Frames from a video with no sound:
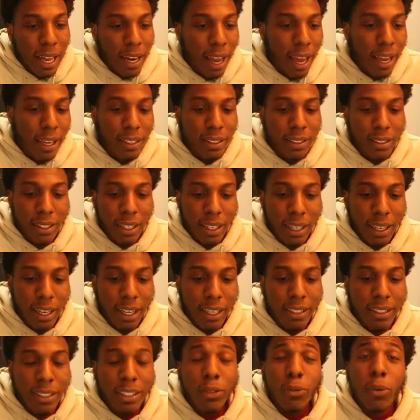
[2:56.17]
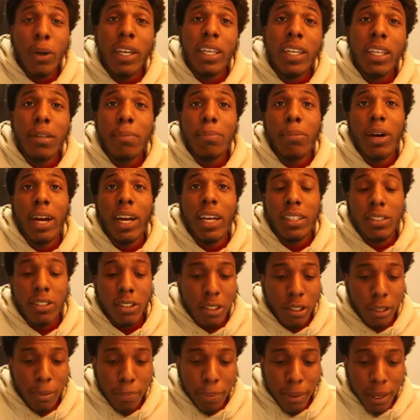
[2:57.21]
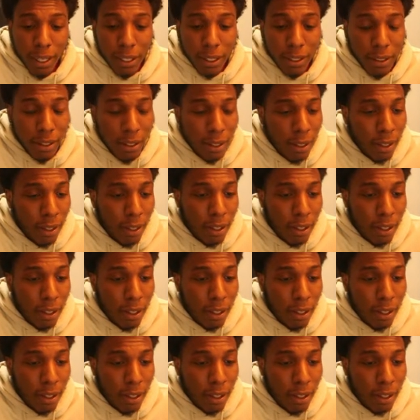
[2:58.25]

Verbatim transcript: highlights, and let's see what he brings to the plate